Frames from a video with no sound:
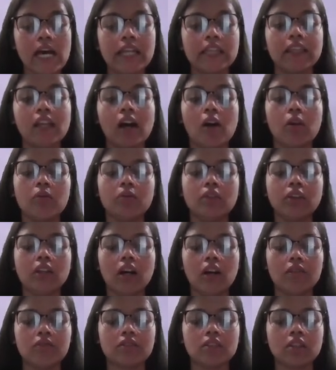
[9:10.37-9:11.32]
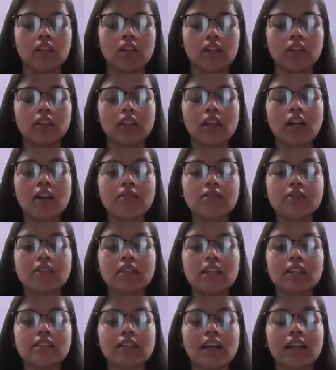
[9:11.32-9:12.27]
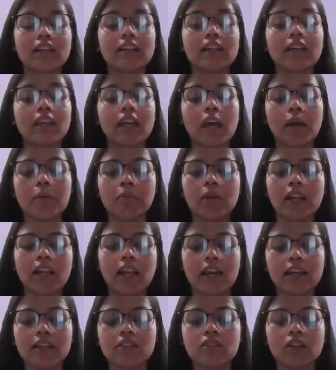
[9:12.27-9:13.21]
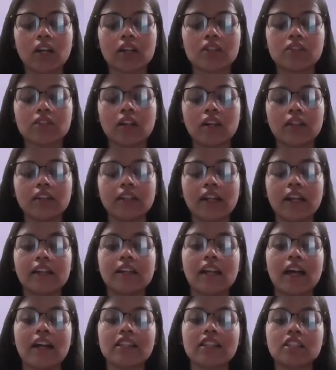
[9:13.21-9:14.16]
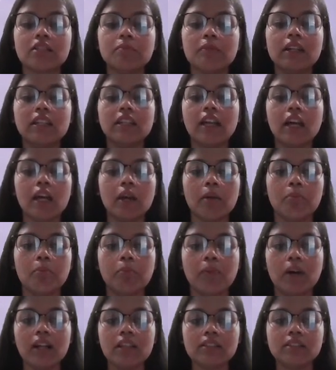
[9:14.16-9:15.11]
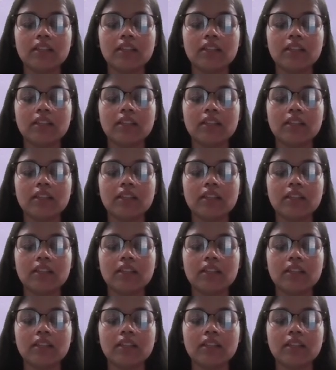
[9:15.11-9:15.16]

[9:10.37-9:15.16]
Now nerves, these are the cable like structure that transmit the impulse,